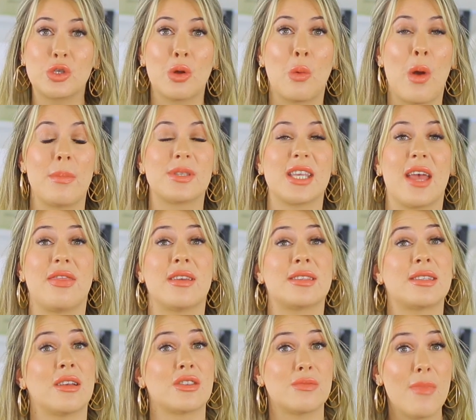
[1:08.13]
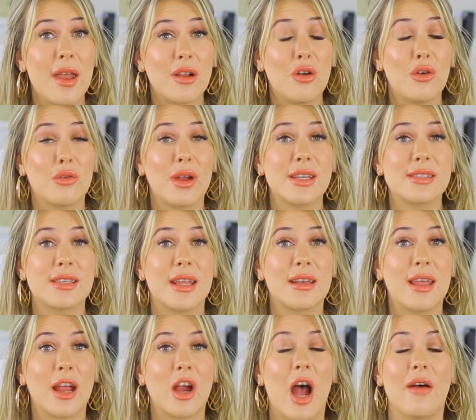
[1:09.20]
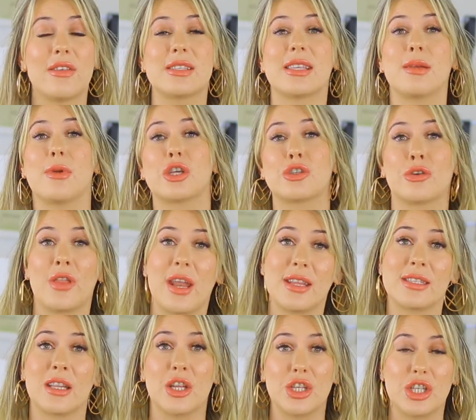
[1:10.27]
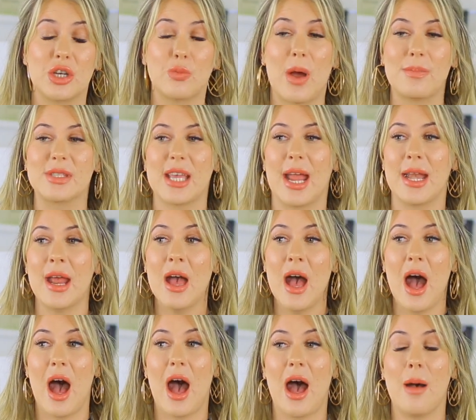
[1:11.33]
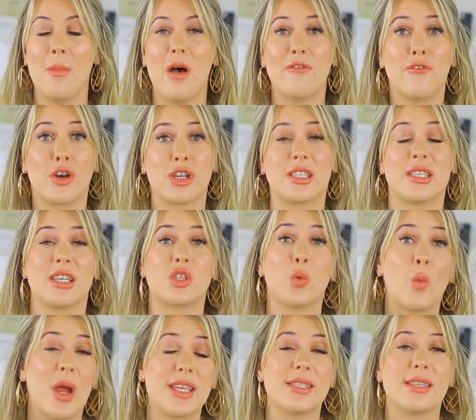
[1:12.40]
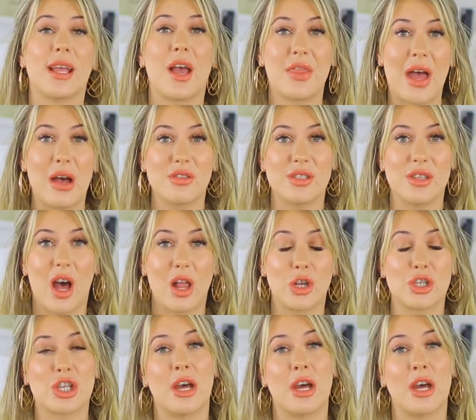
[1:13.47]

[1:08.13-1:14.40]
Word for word: to a website that sells medical grade skincare. Obviously, make sure that it's it's a legit website um, versus wasting $1,000